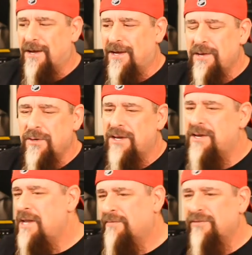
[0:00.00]
He would have
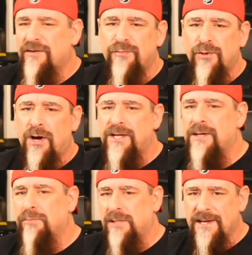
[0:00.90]
never have brought in
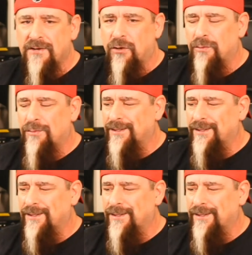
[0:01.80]
Blake Coleman.